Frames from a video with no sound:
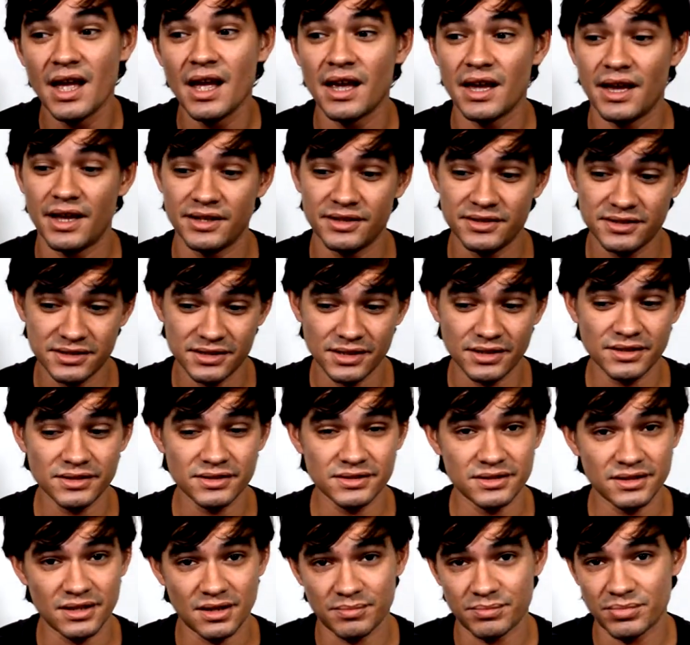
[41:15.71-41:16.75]
And
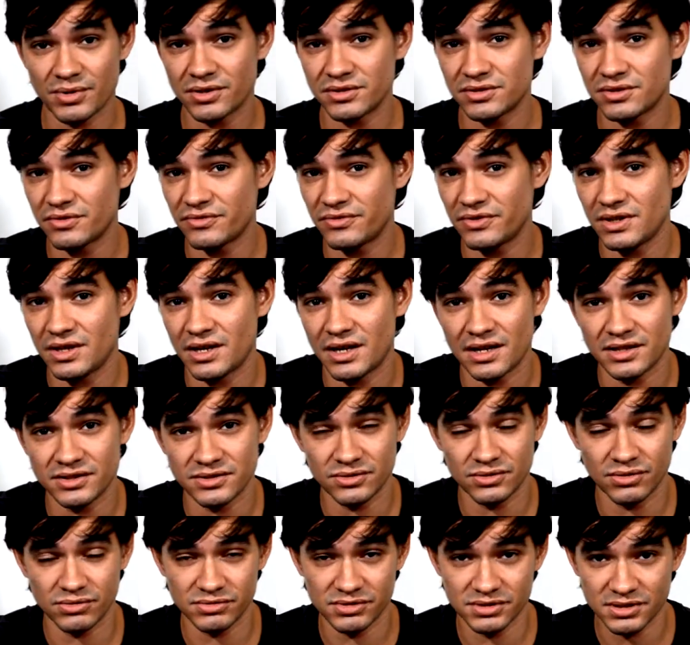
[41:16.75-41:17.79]
since the apostrophe has
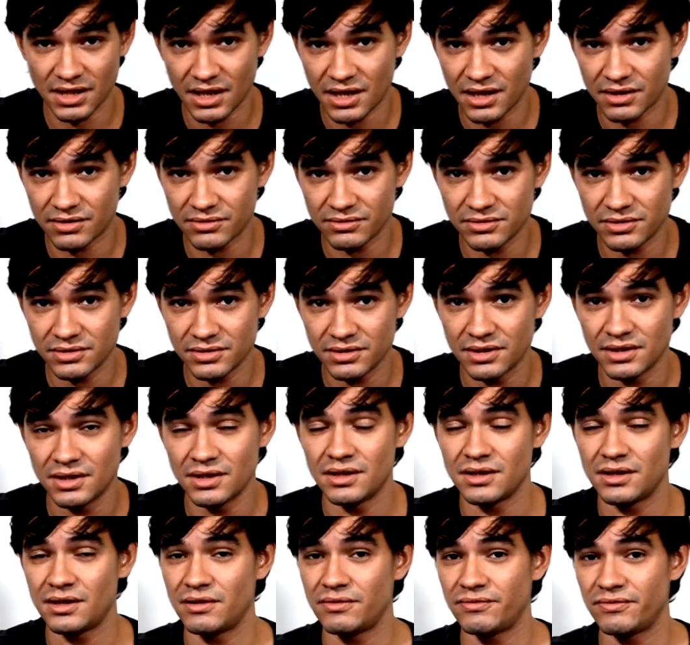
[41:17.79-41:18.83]
no sound,
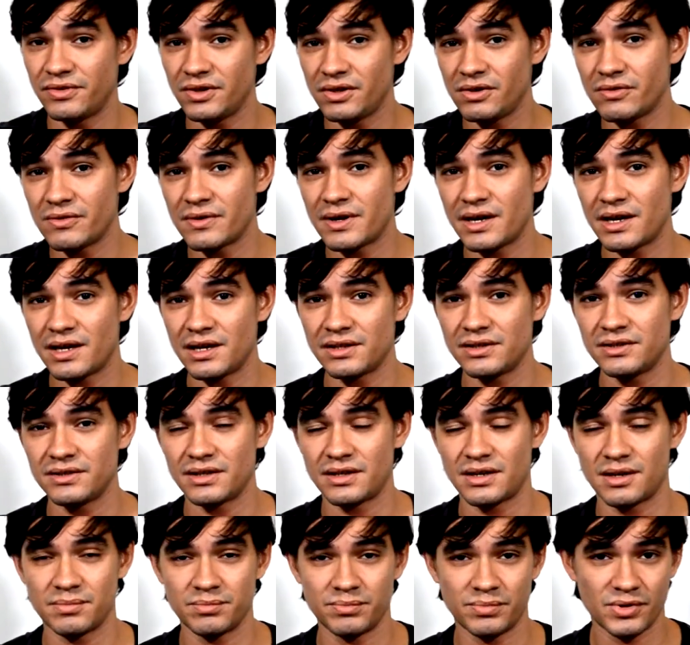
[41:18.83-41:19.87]
if you add
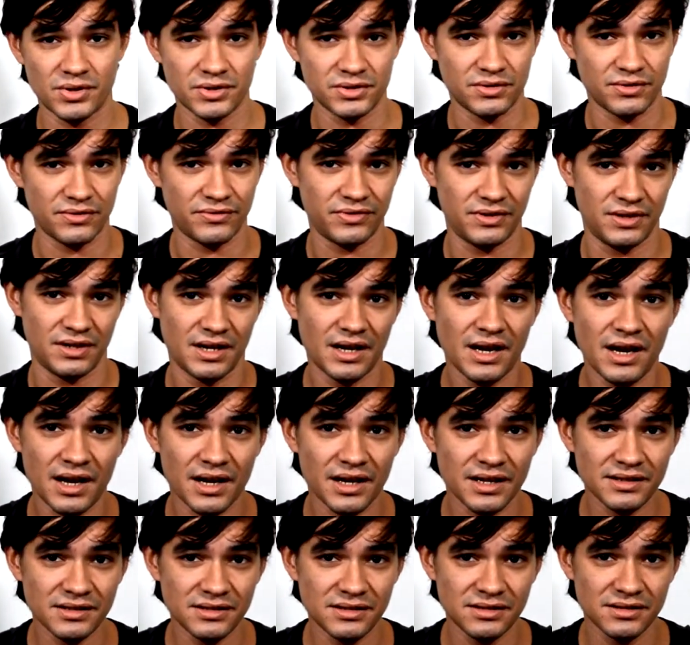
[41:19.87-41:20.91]
apostrophe
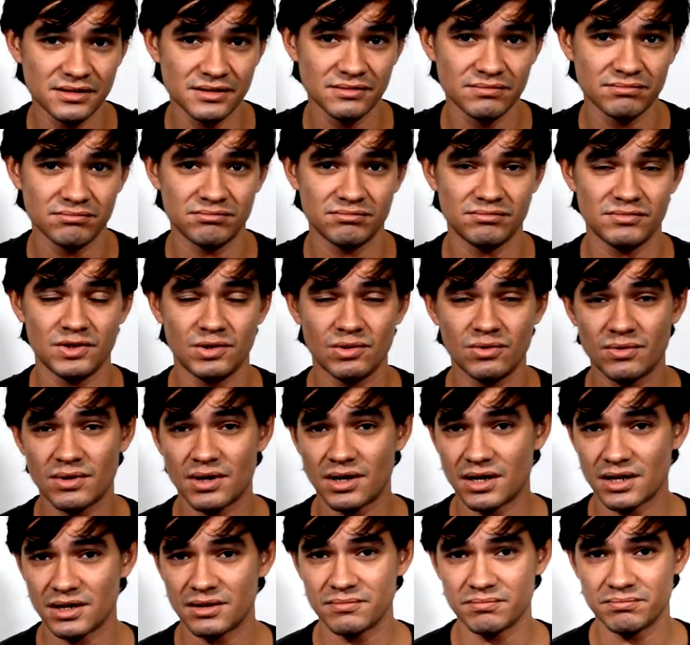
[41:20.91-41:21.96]
s, you
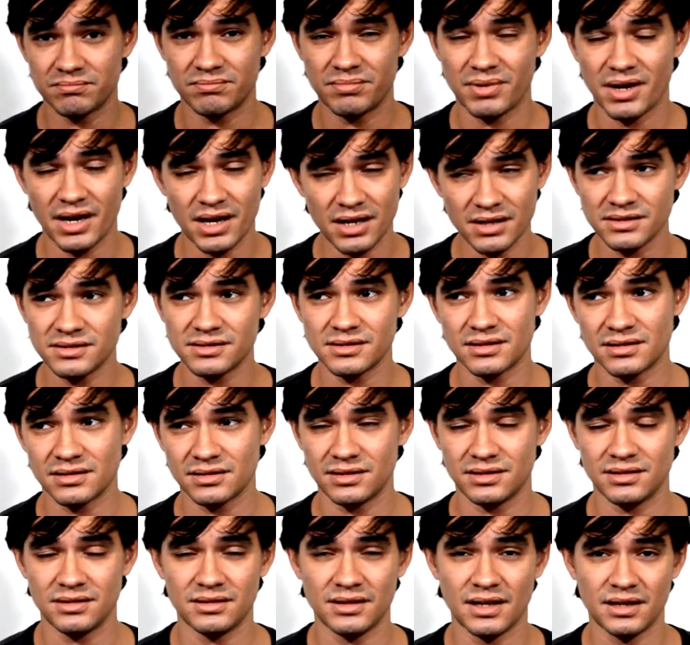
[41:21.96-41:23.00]
are
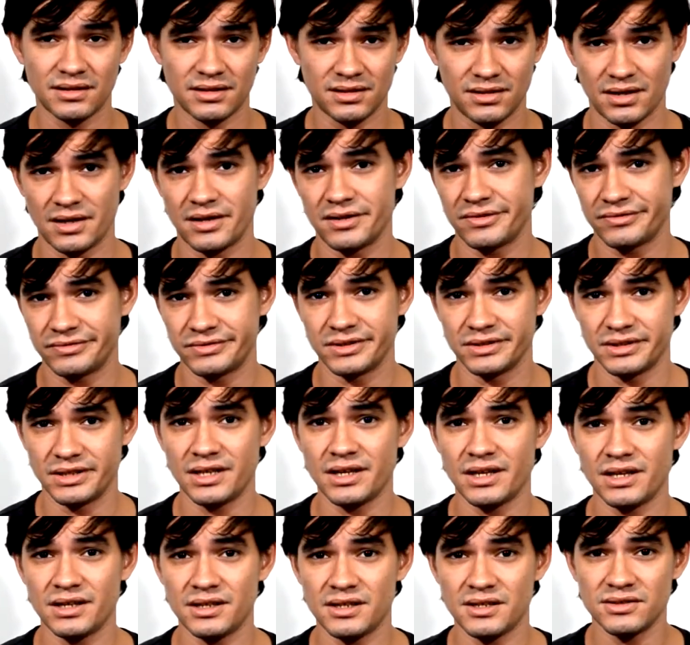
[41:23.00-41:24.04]
basically, at the end of the
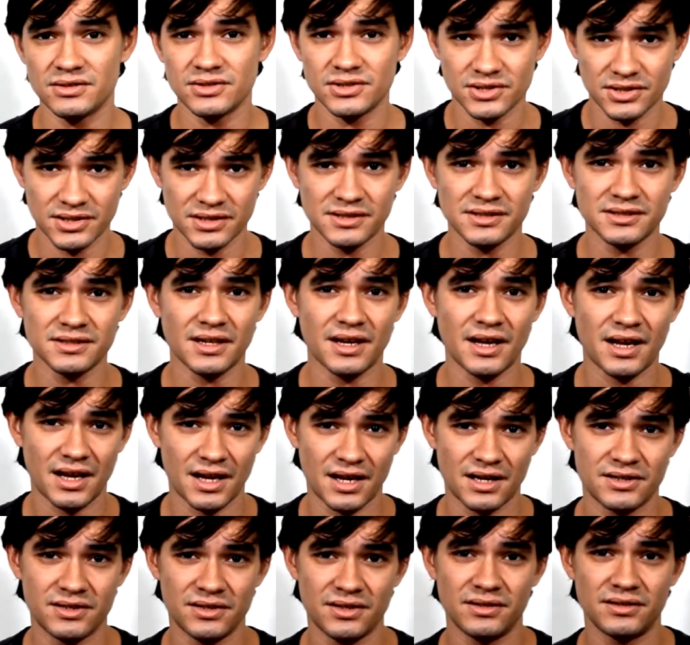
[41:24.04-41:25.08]
day, just
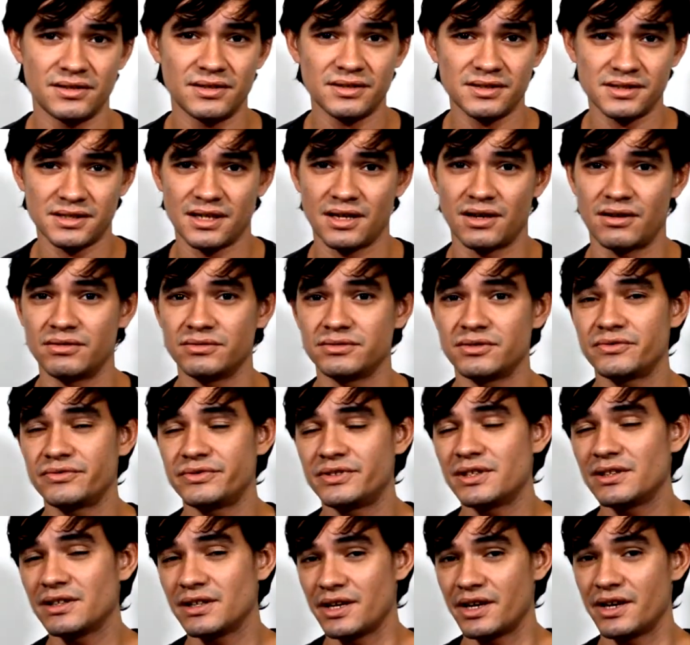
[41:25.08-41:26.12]
adding the sound of
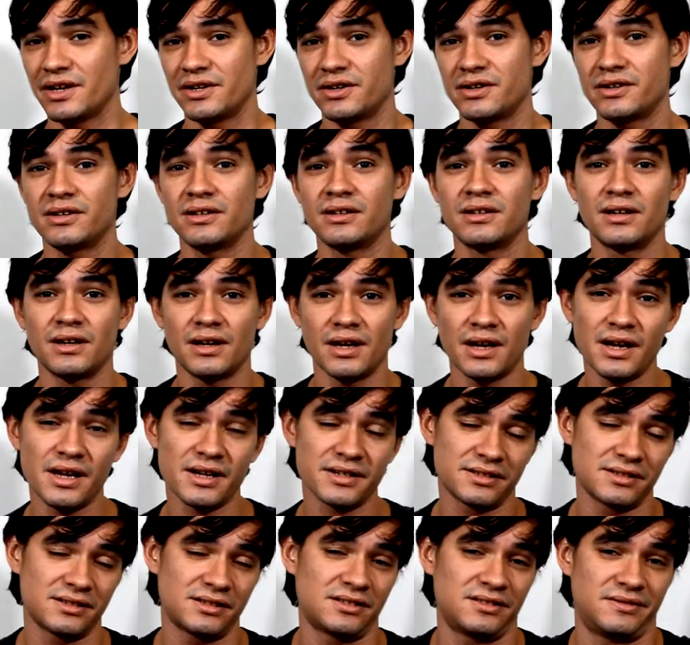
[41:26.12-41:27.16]
the letter
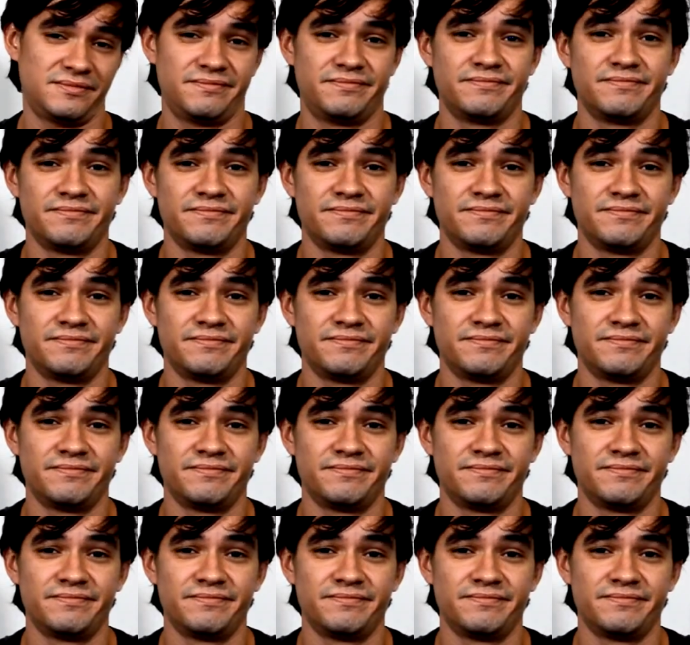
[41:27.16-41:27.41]
S.